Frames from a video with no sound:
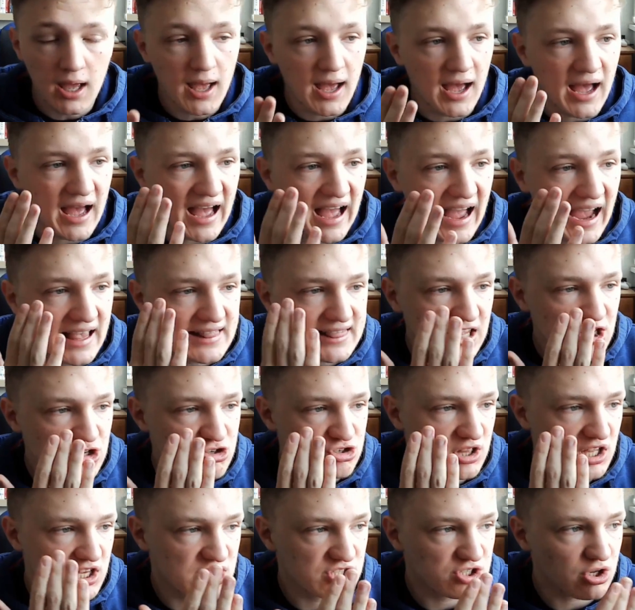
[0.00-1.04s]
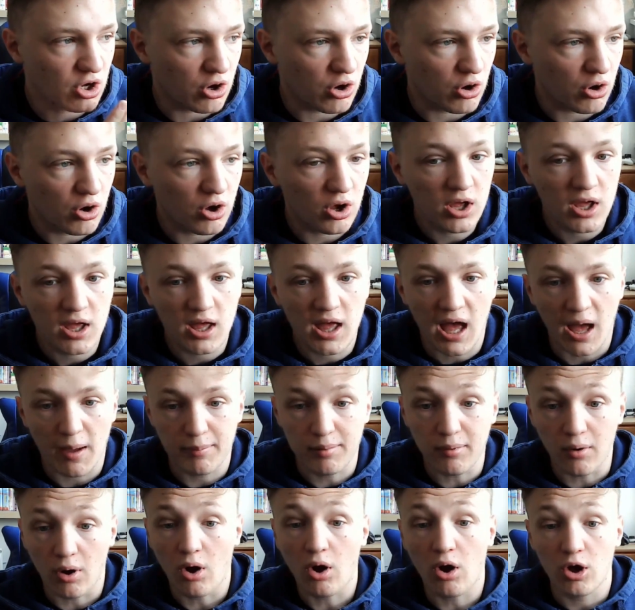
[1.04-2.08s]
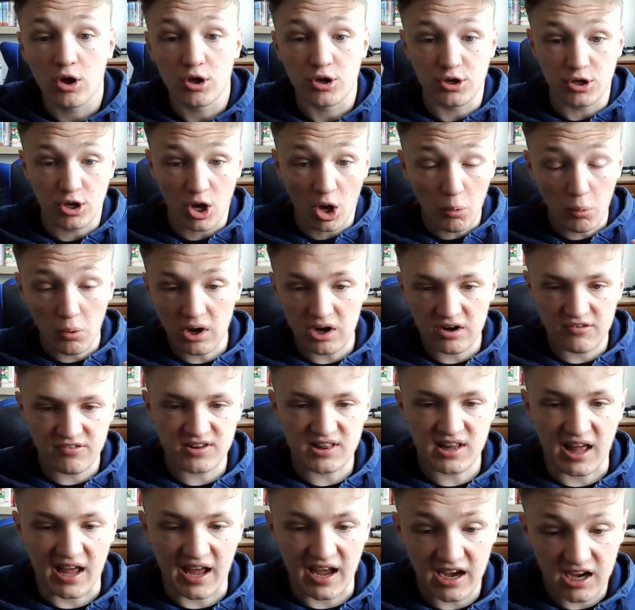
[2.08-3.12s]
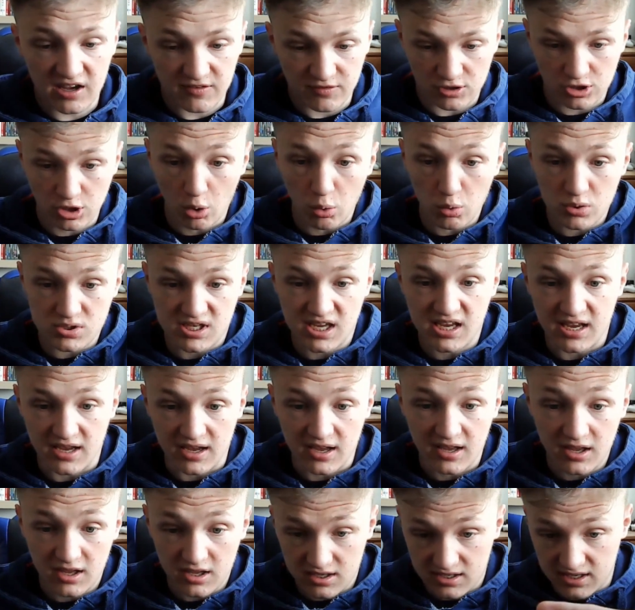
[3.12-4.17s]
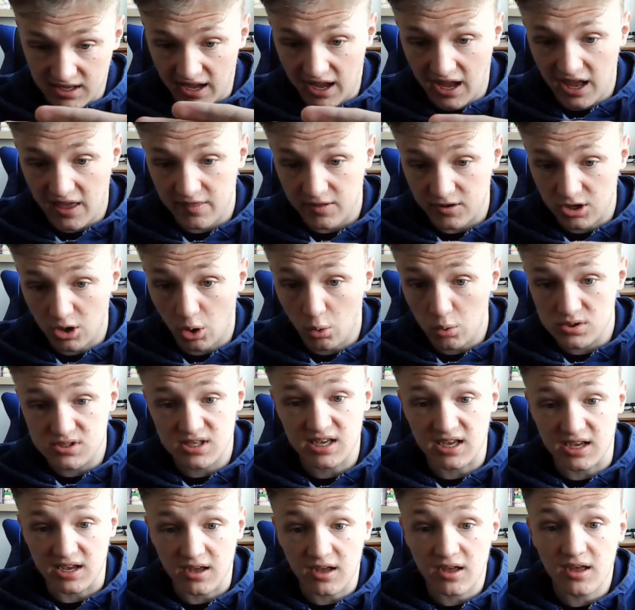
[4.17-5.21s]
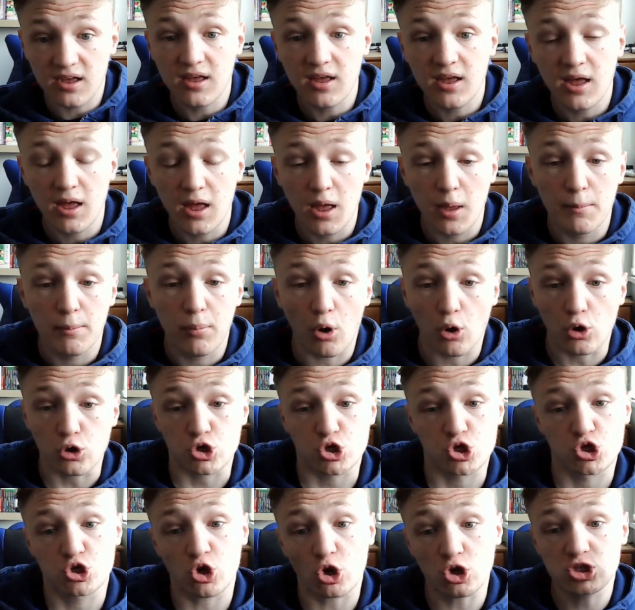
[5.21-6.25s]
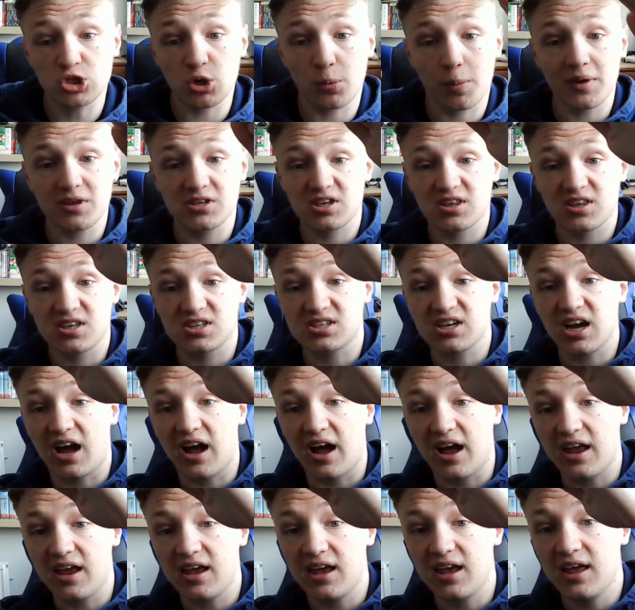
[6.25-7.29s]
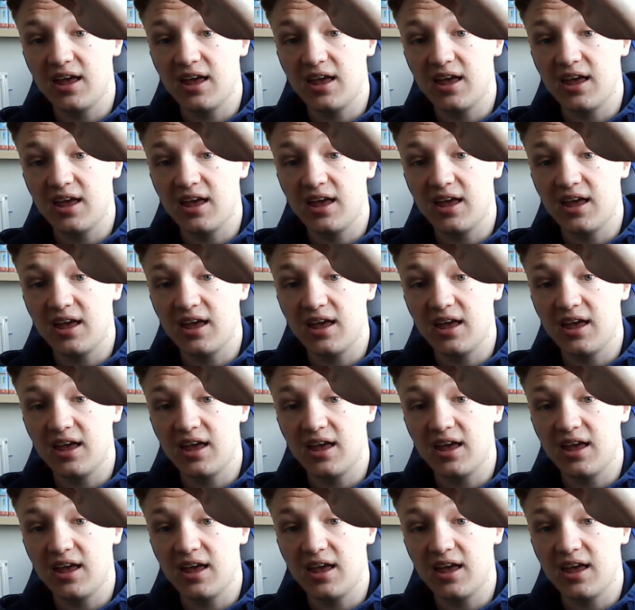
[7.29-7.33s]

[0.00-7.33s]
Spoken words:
I literally saw a bot, no word of a lie, the goal was here, yeah, the goal was here. Bot shot up into the sky,